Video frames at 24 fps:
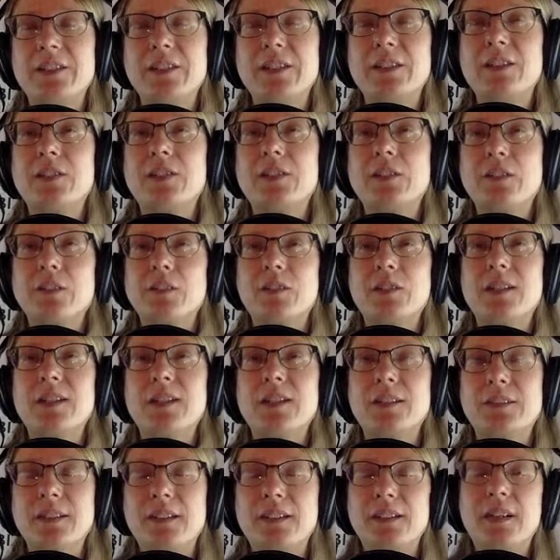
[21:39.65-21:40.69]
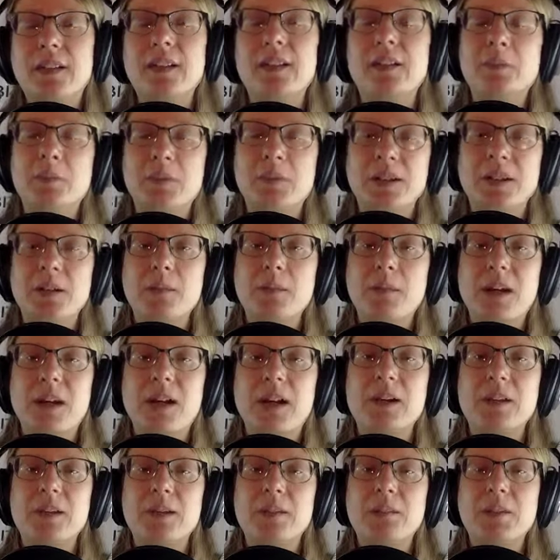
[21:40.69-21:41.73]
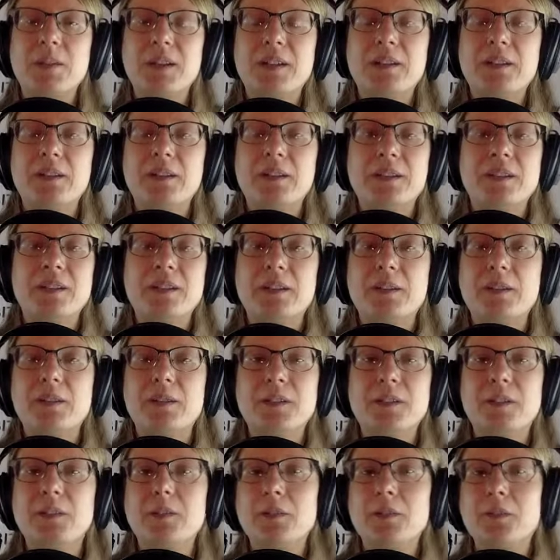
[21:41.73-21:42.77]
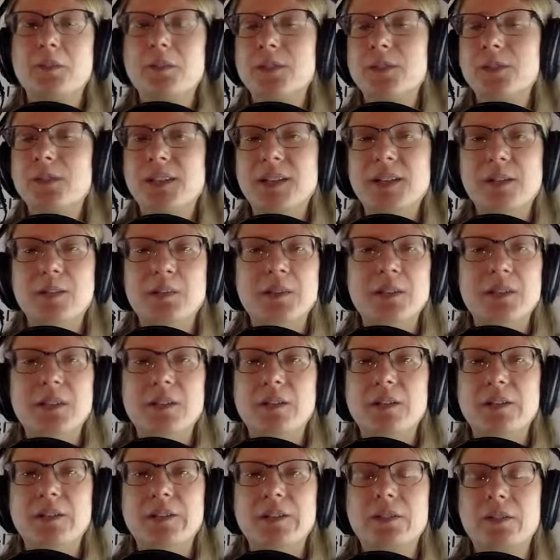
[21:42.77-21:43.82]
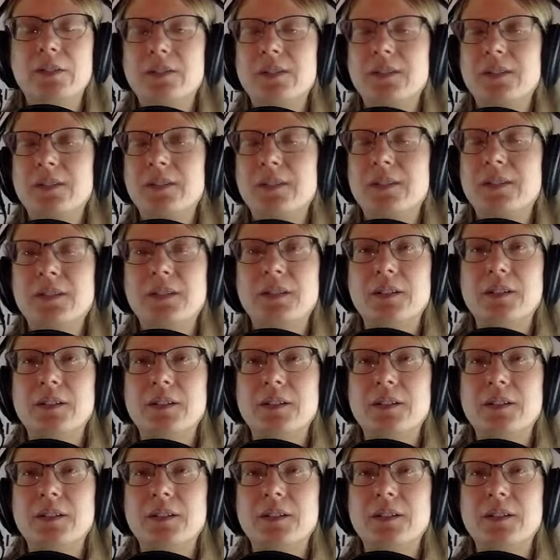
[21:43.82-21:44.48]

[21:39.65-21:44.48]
It's so easy to get your money back, because just, a few emails or just,